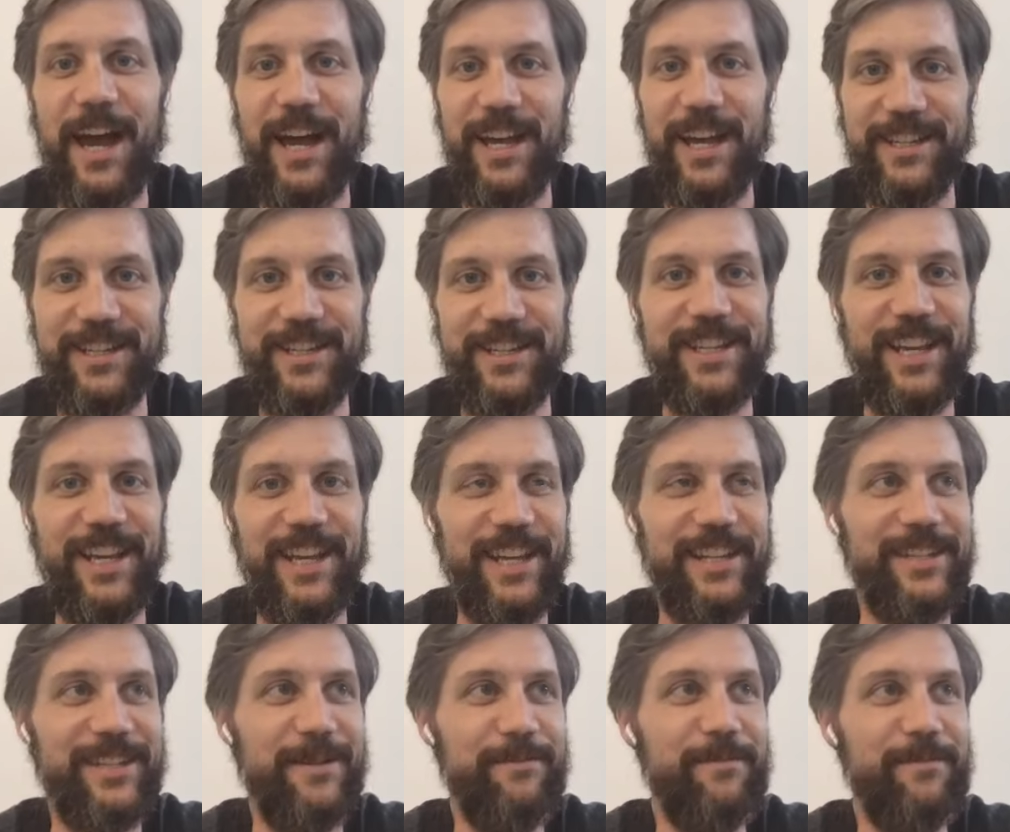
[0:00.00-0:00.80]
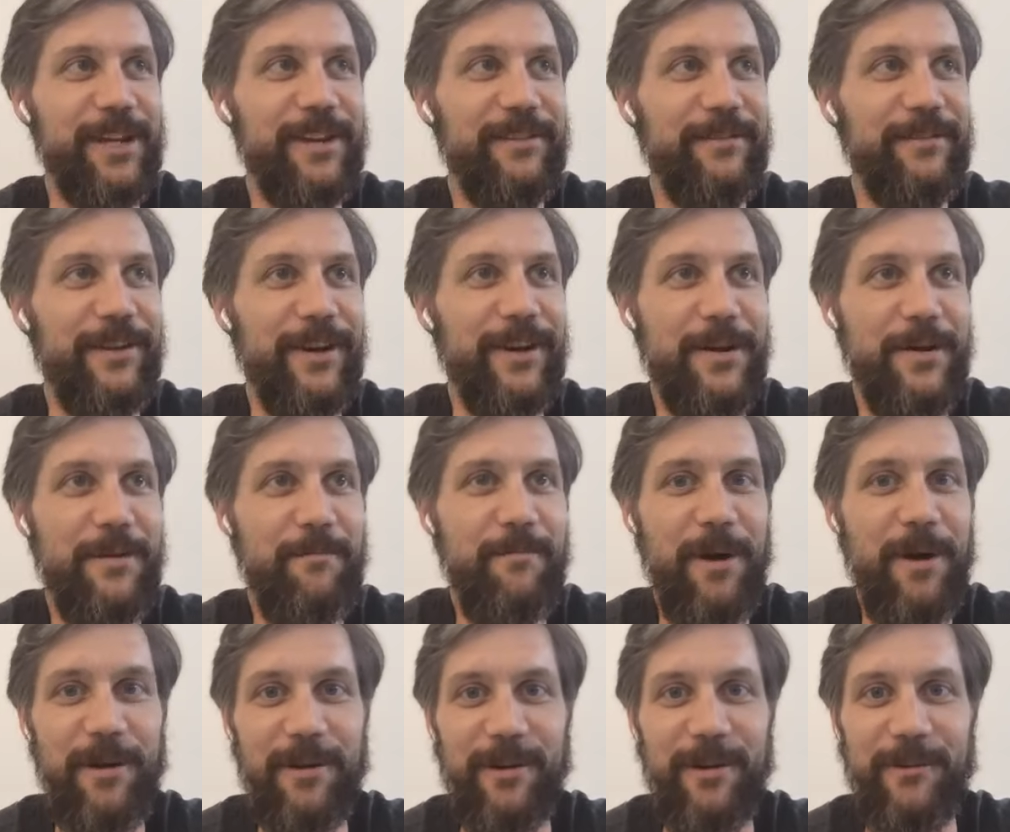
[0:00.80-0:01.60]
As I say, it's a bit of a
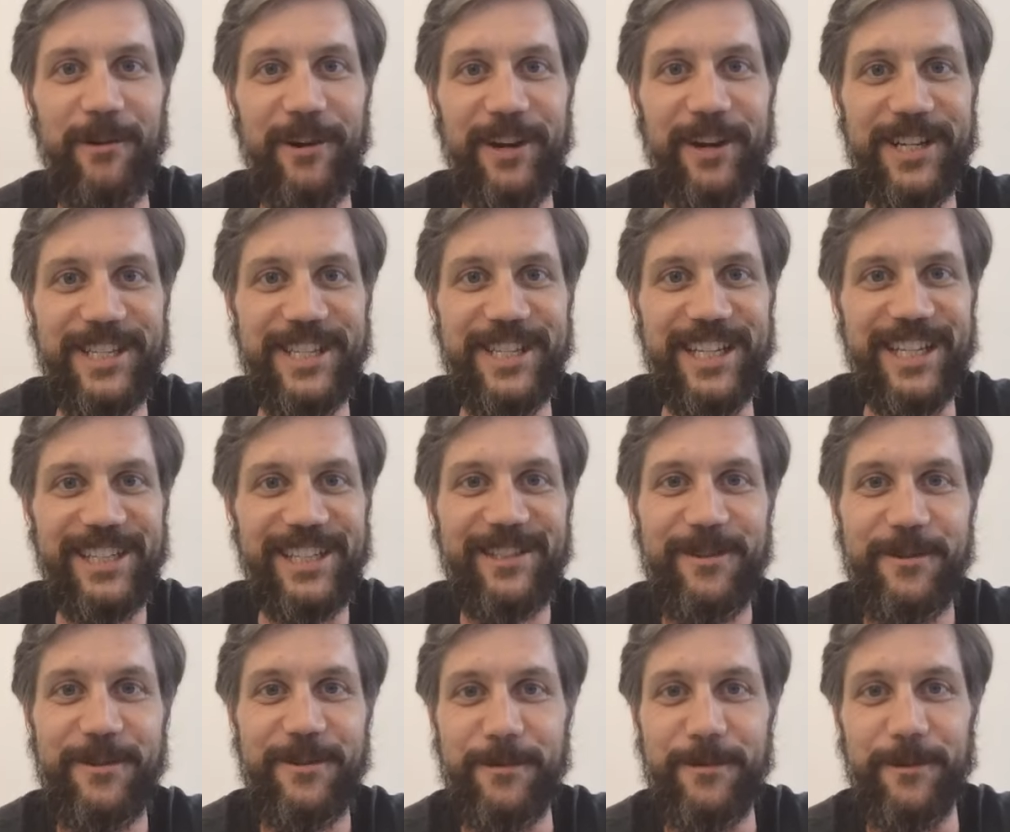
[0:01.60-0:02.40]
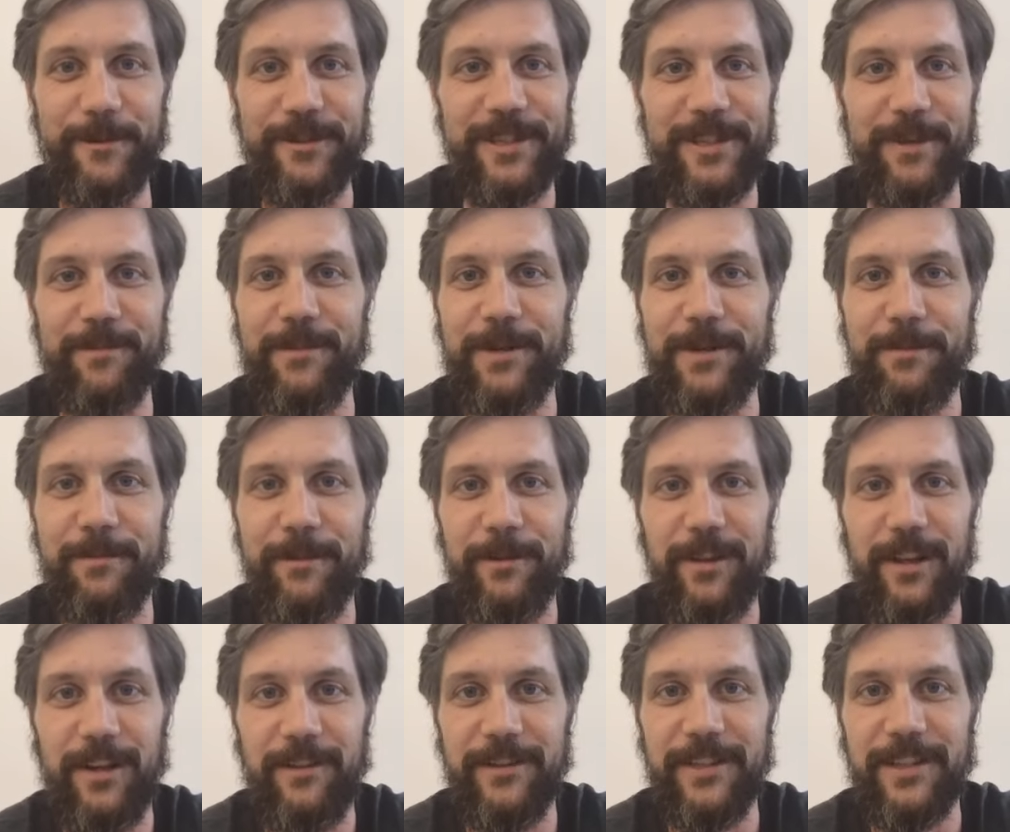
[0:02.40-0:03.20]
polarizing tool. Some
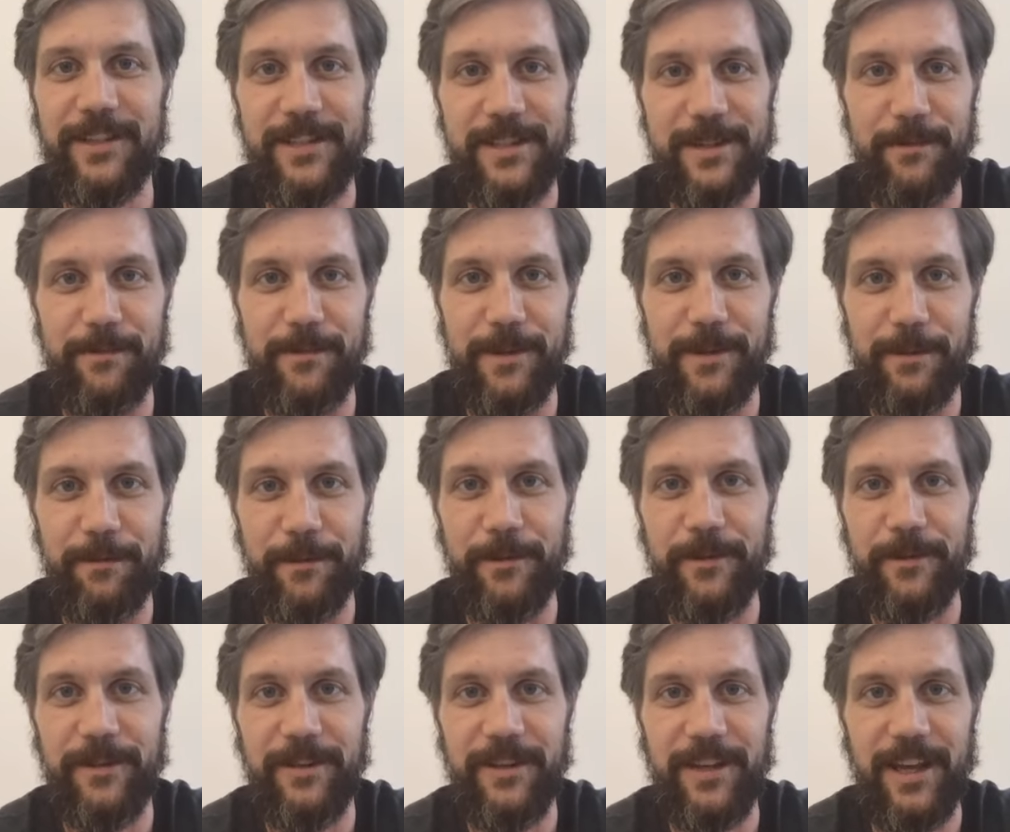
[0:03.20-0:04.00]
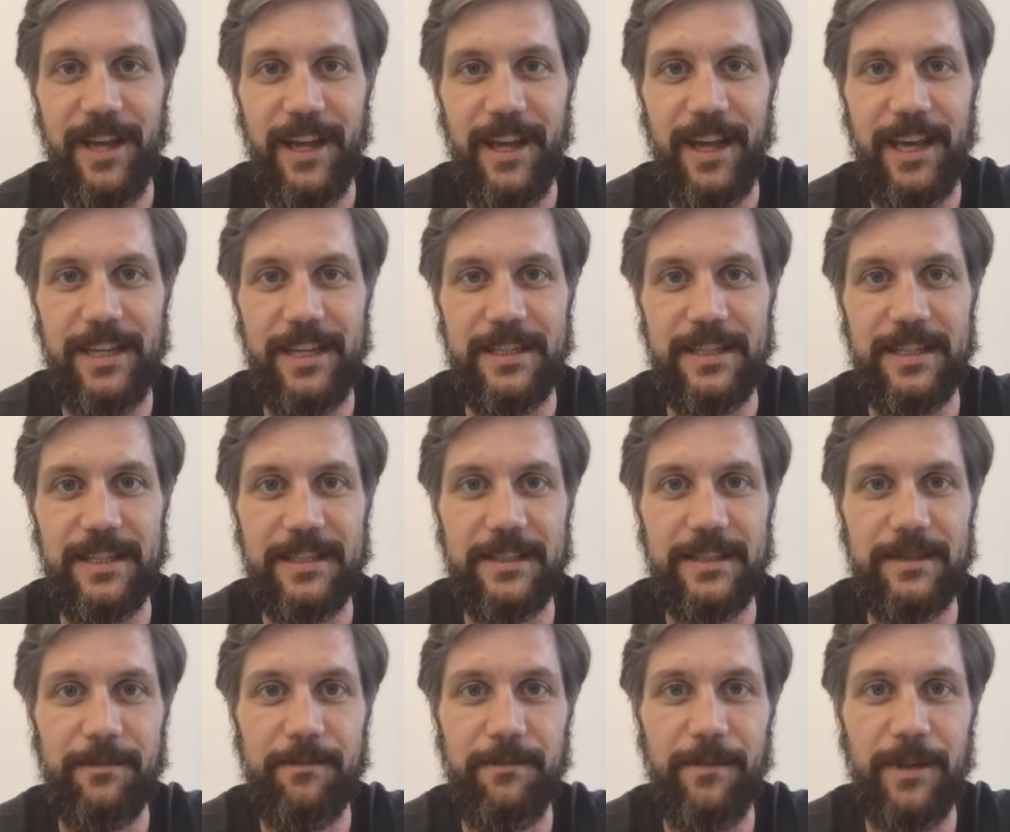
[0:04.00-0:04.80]
people love it, some people hate
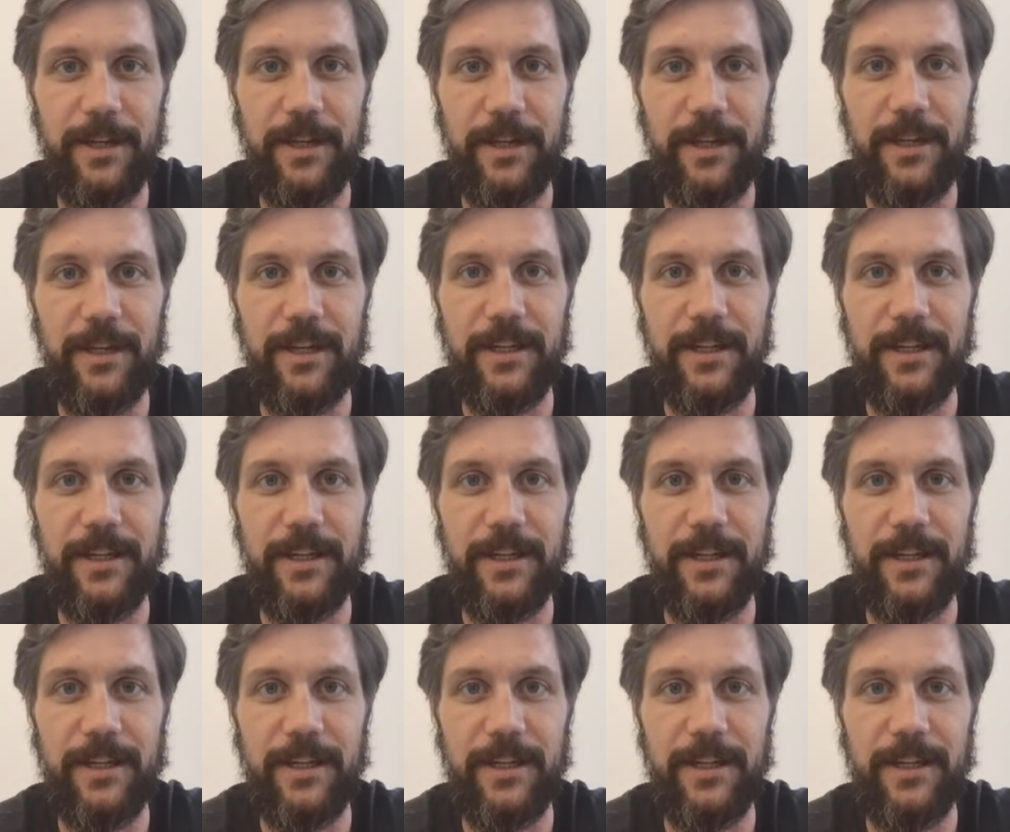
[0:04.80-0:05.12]
it. But